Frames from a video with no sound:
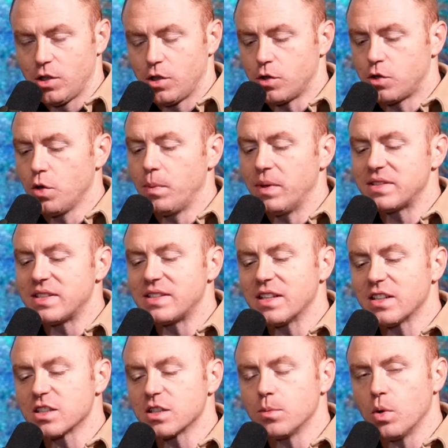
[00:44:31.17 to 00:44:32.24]
You're too busy
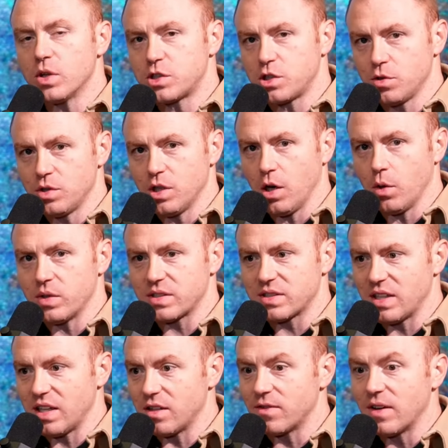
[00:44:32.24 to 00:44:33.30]
telling them what you know
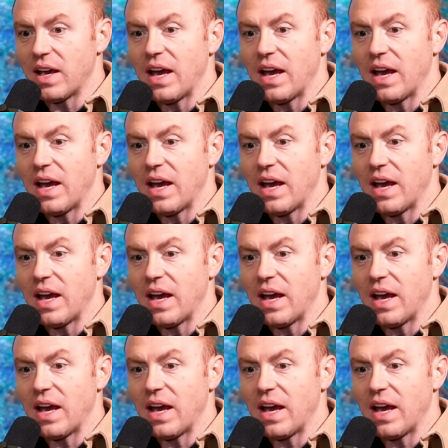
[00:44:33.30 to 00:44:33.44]
instead of